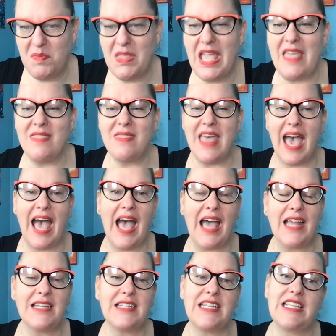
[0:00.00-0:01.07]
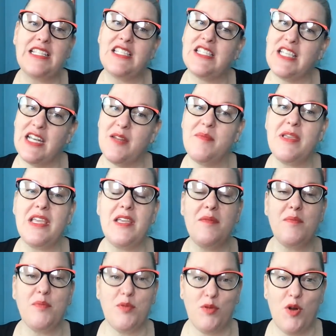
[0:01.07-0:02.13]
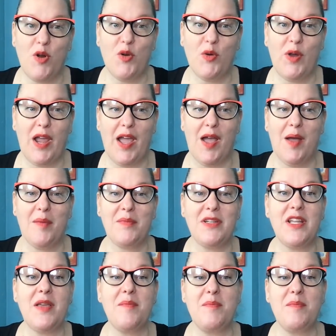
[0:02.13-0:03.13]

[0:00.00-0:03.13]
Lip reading: that it's going to be programmed